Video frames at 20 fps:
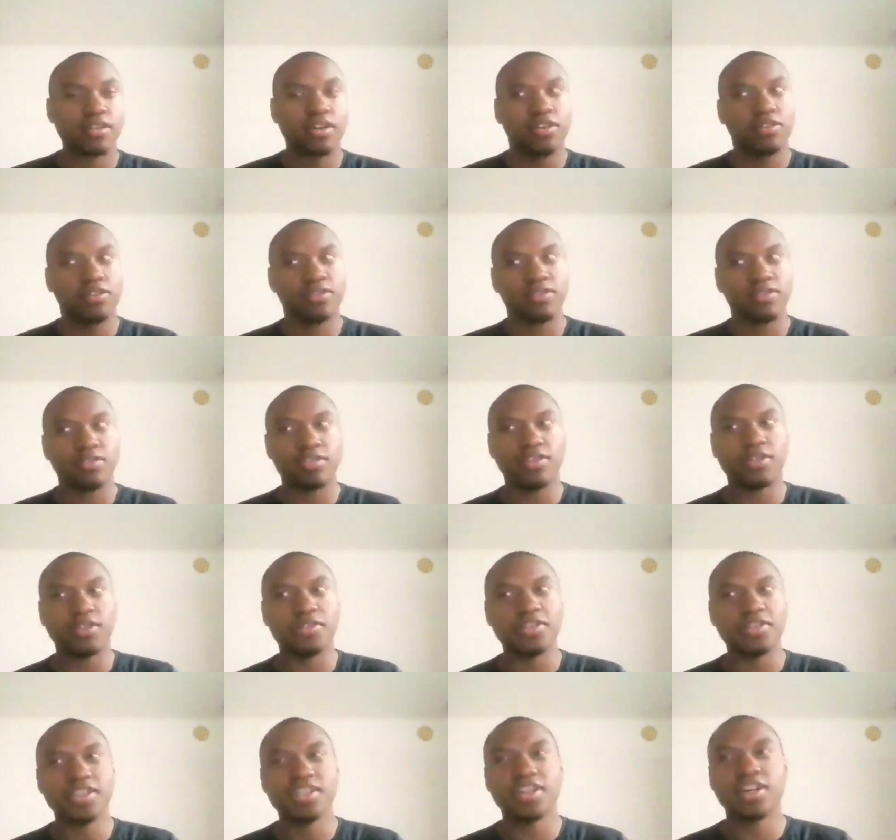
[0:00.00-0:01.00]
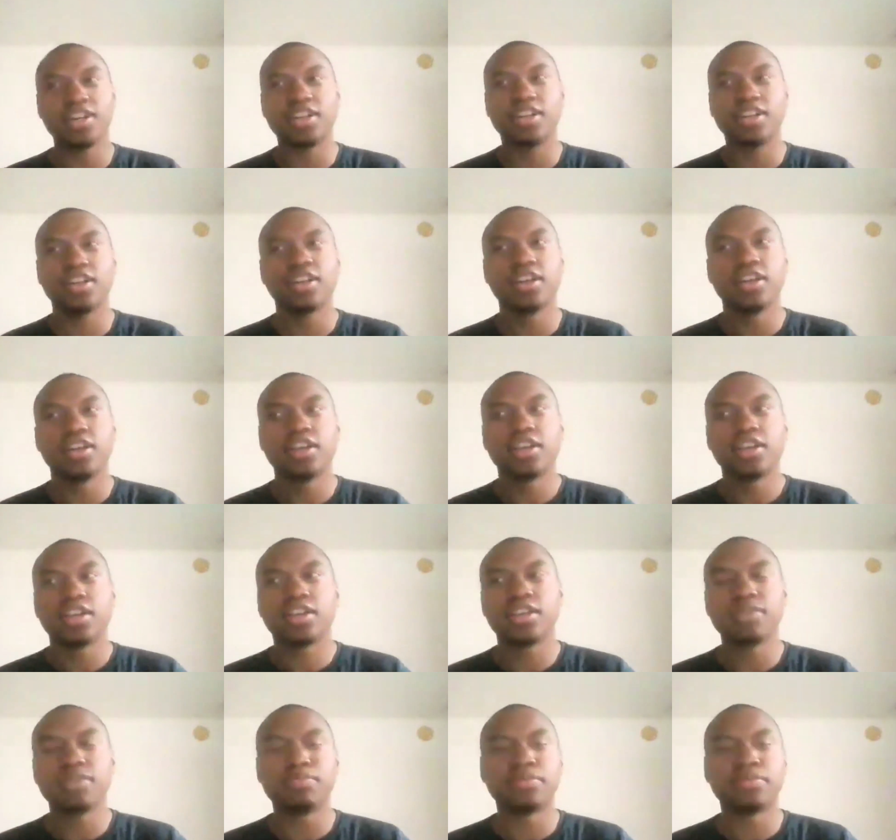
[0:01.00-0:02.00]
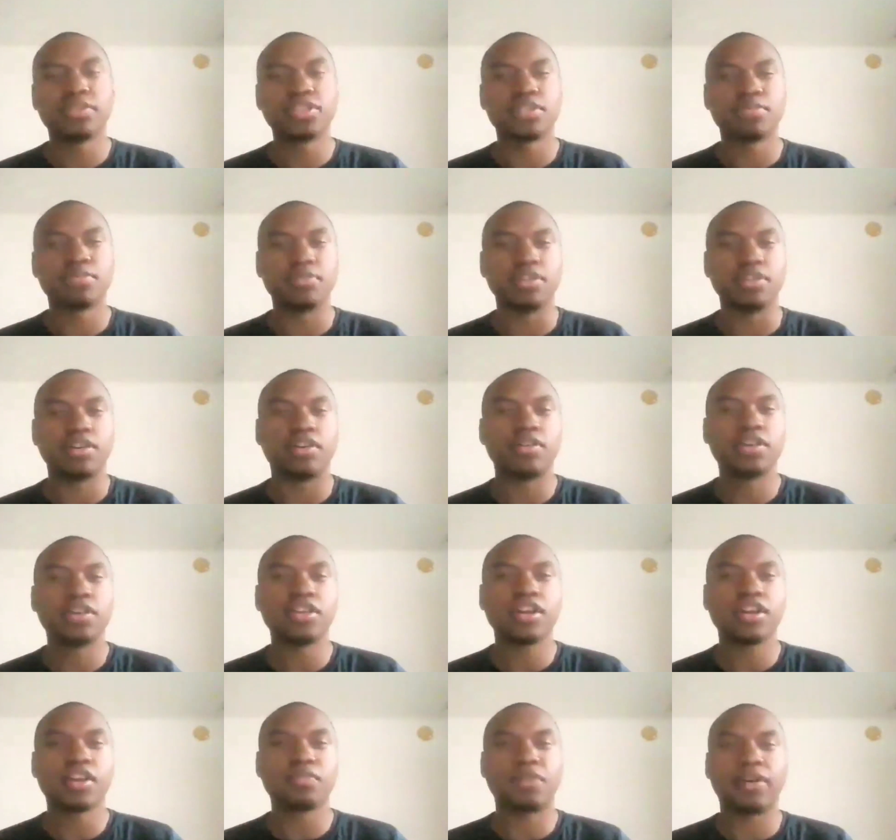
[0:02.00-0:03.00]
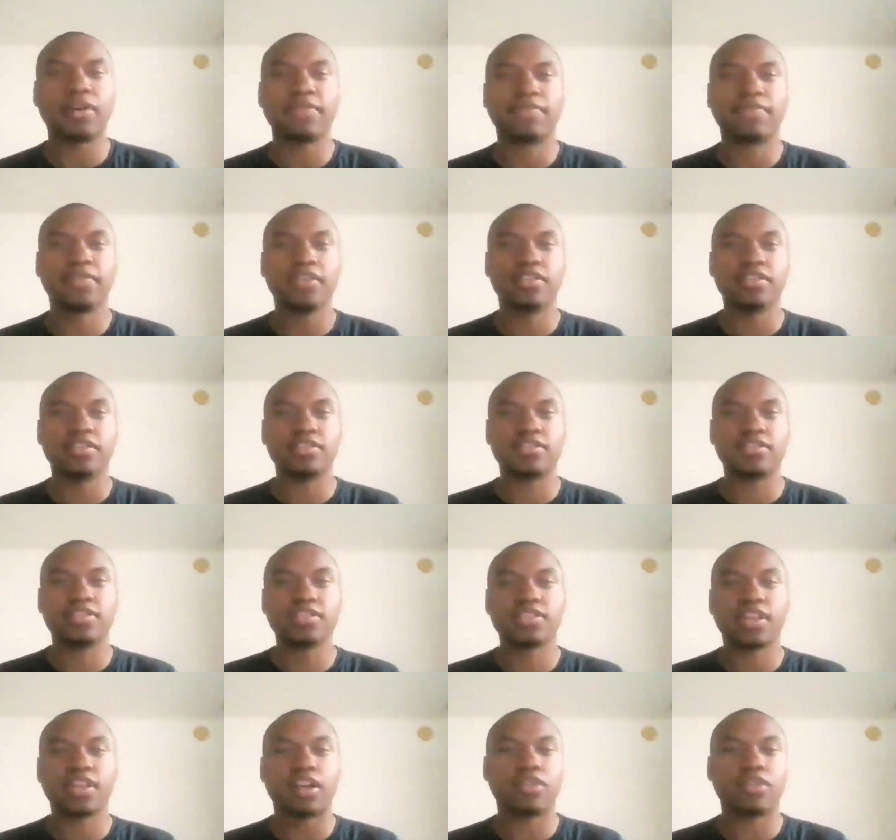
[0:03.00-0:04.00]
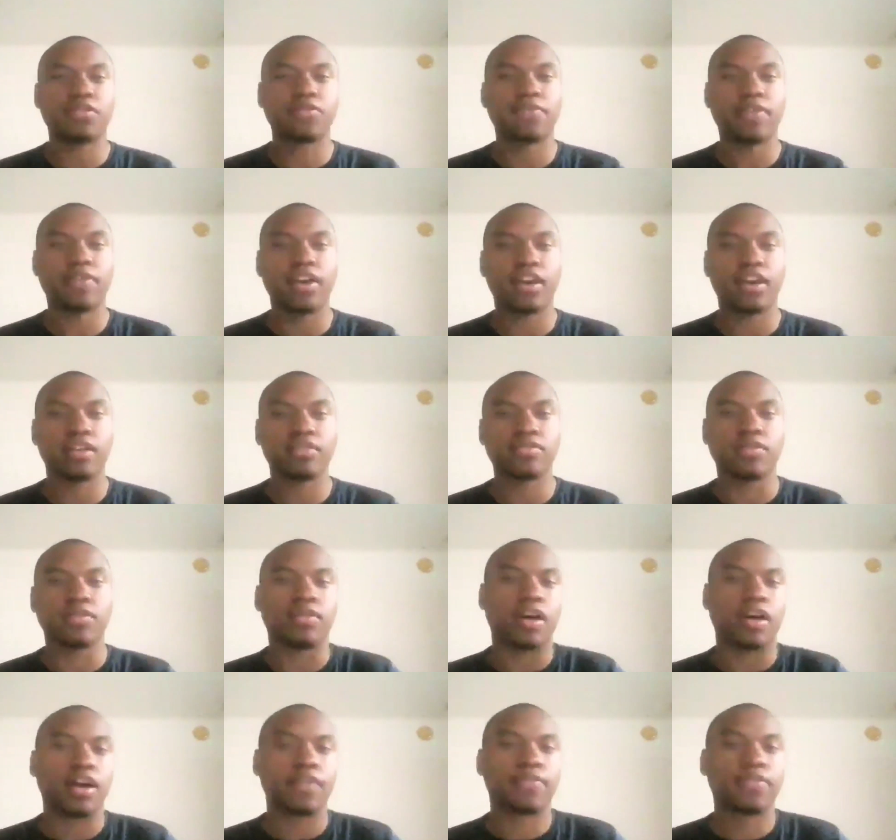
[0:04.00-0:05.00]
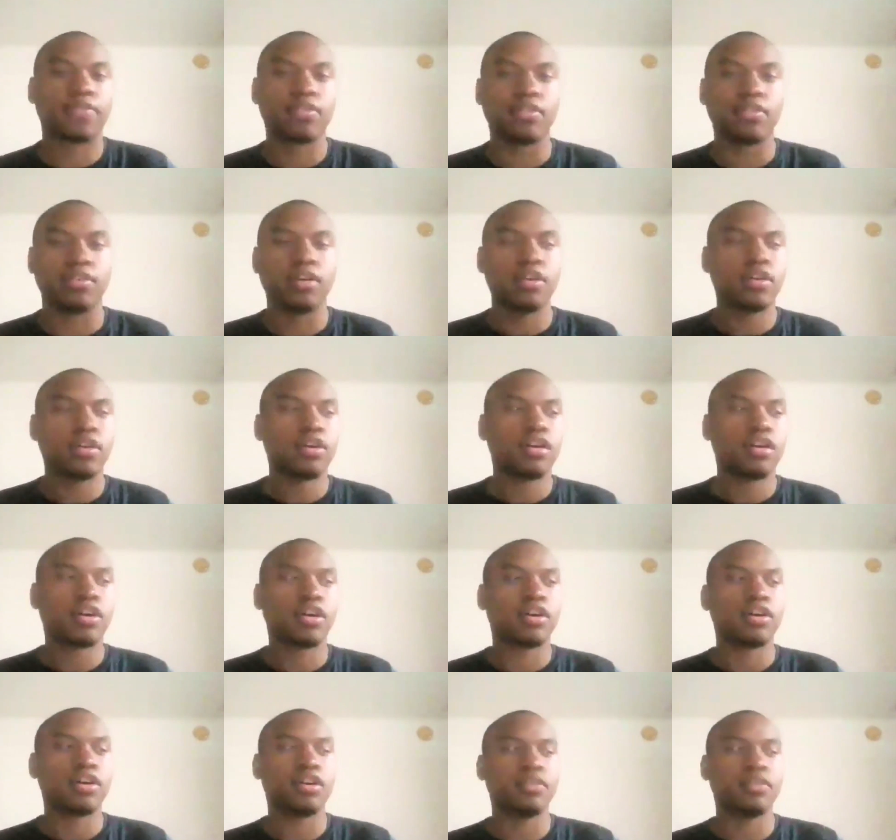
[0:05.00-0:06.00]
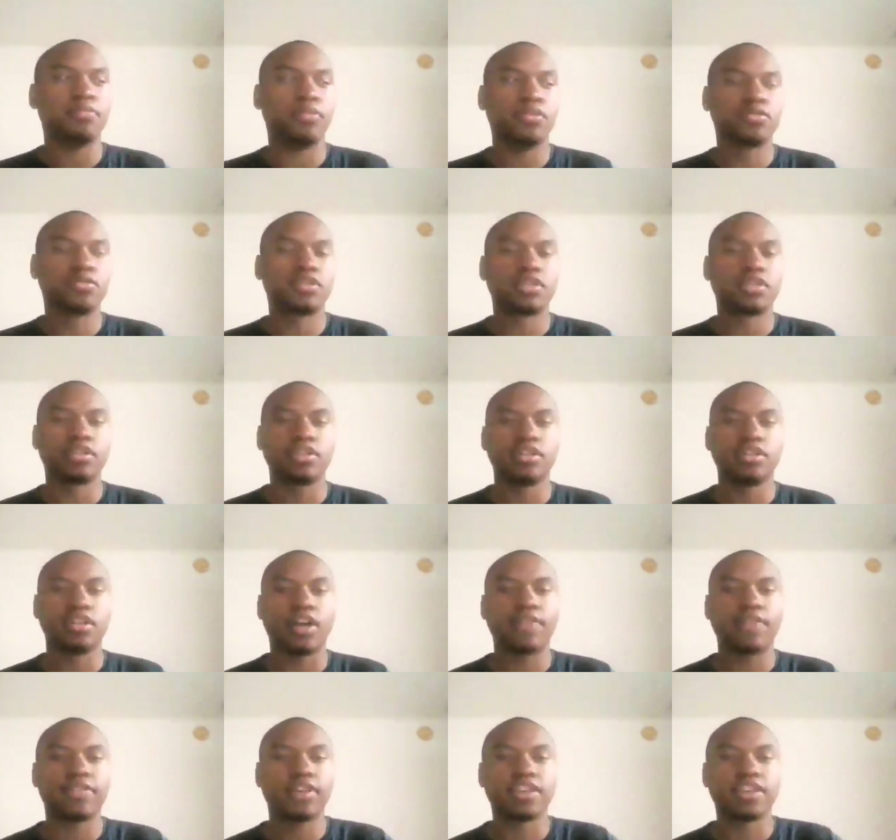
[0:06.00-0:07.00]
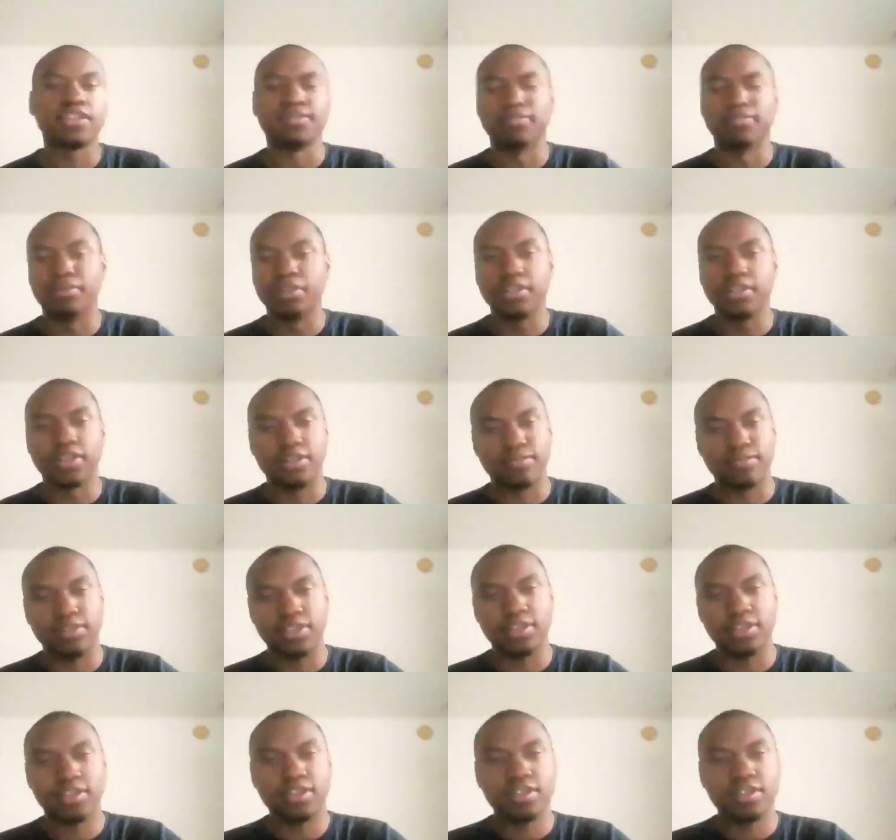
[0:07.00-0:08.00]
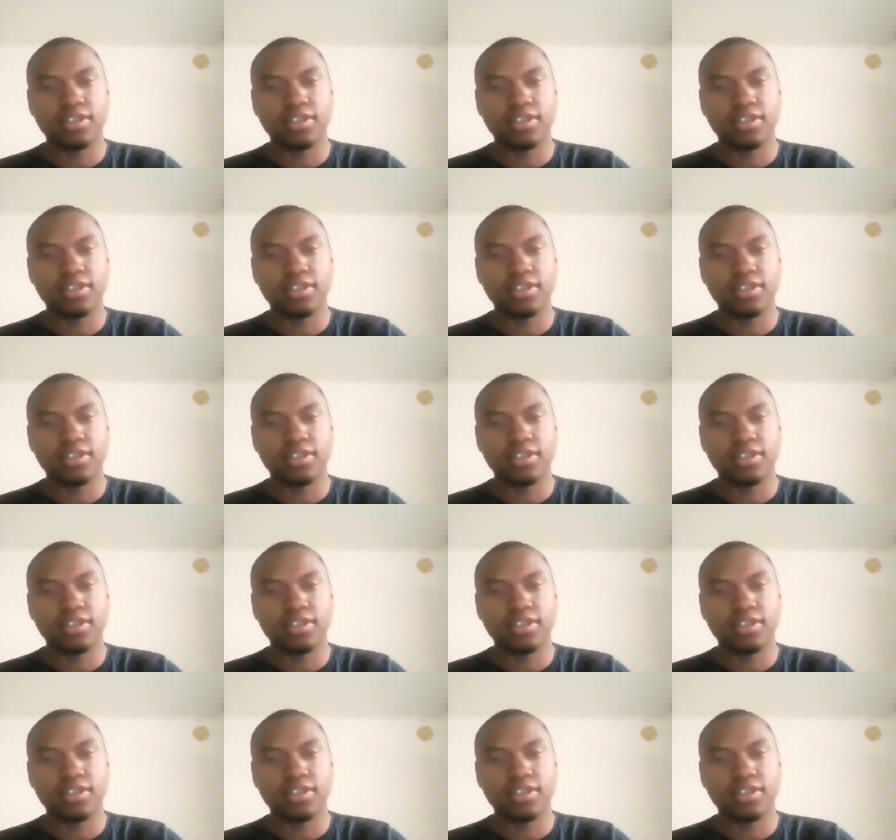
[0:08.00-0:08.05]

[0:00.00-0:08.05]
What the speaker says: Oh, he pushed me. Oh, he hurt my feelings. He said I was fat. So now I feel emotionally. I feel like he's bullying me.